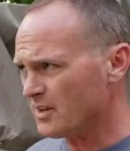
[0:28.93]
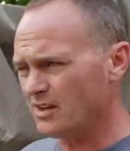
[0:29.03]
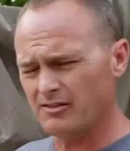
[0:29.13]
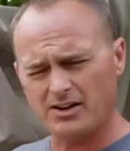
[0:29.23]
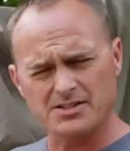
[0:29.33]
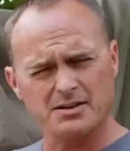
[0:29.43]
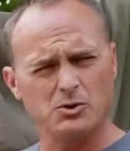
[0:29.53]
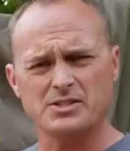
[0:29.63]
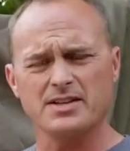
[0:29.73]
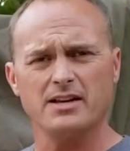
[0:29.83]
I found
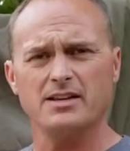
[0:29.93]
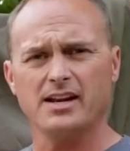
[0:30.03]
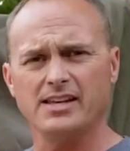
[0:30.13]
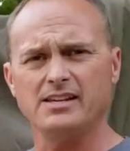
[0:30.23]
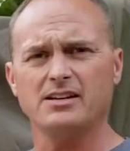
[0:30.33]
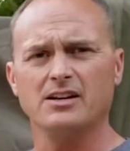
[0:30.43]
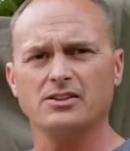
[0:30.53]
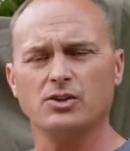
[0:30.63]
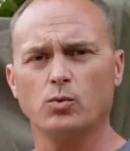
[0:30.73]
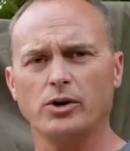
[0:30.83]
someone say that a heat gun
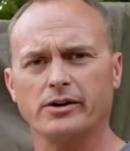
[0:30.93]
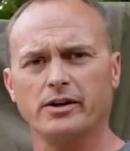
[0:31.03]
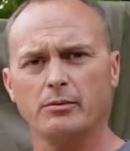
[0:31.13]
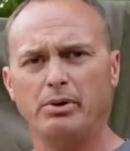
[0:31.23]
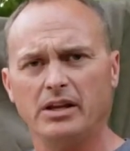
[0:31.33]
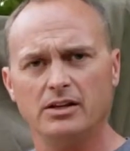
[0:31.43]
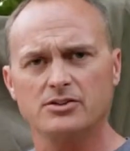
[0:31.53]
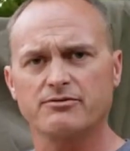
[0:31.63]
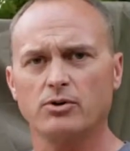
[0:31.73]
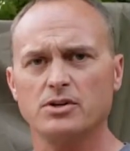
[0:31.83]
could work in a
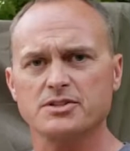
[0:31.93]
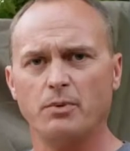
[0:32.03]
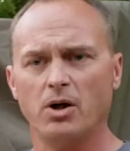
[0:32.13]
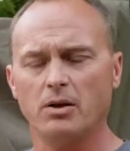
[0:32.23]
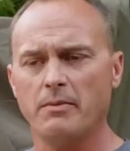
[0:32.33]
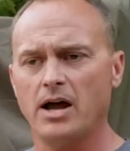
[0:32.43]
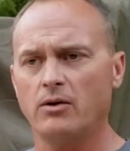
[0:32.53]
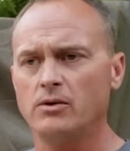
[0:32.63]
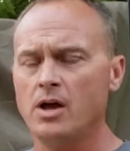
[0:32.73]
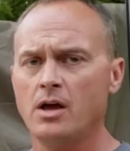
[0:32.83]
pinch for a small amount,